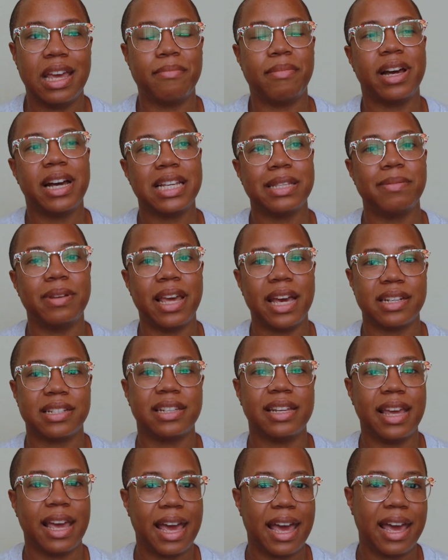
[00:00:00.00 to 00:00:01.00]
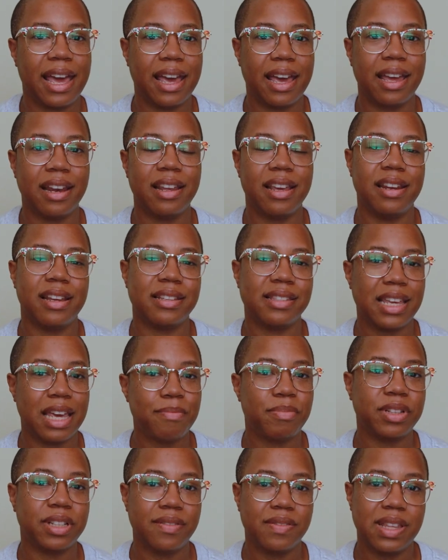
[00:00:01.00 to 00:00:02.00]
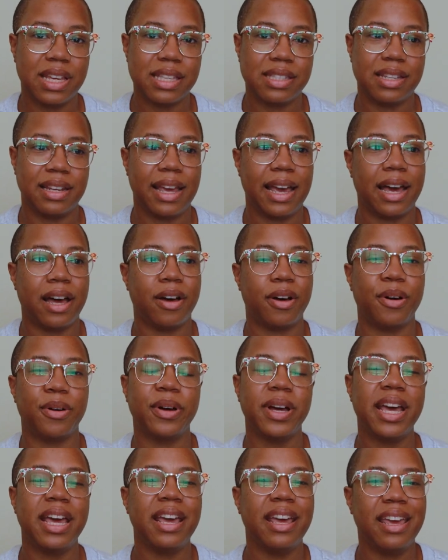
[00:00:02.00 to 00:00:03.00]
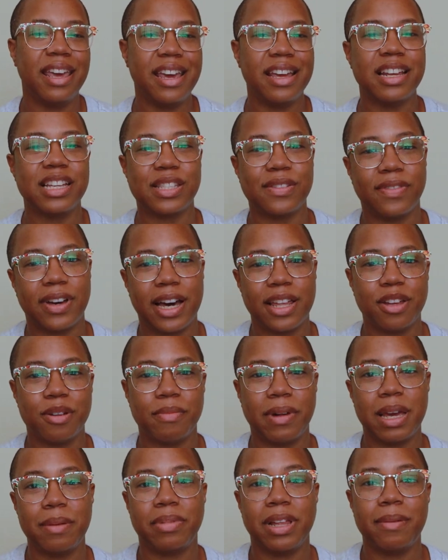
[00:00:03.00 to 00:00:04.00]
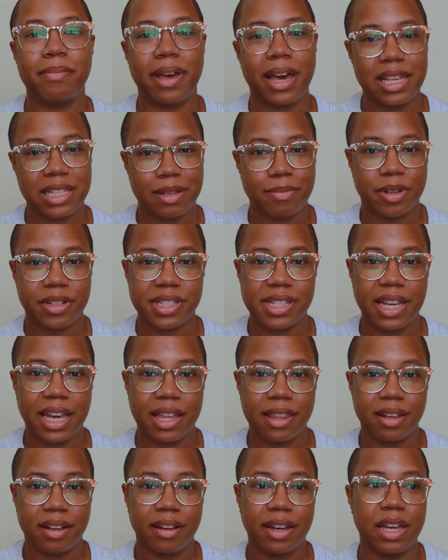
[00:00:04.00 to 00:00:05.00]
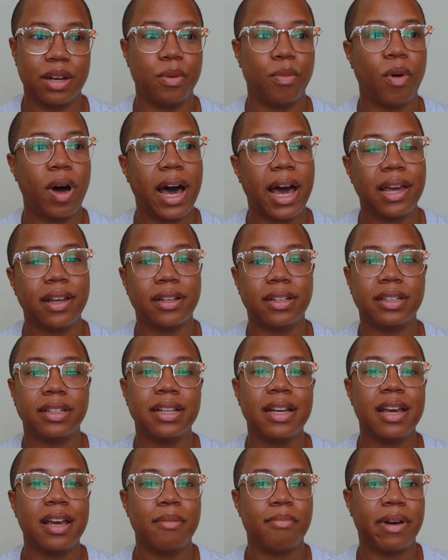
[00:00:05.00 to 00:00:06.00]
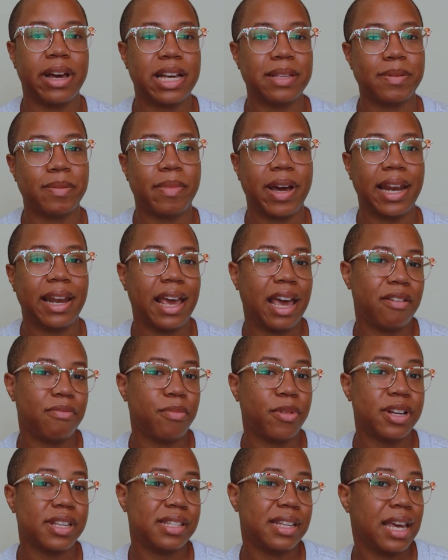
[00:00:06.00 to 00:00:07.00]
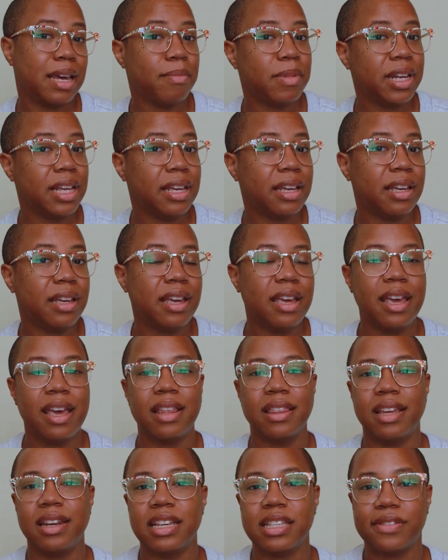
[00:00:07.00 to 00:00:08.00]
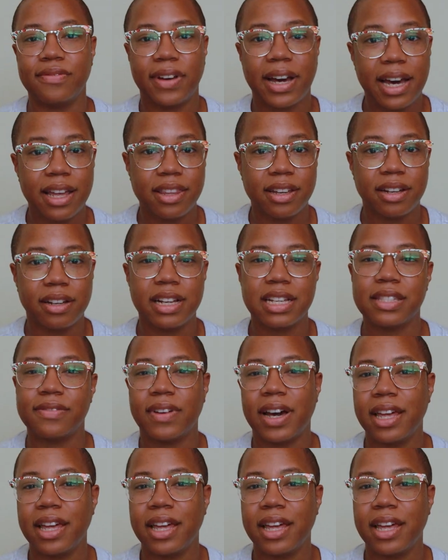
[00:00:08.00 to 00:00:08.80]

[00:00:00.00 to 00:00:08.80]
And my husband actually had an example of this and how he and his father might play basketball together. And while my husband might have more stamina than his father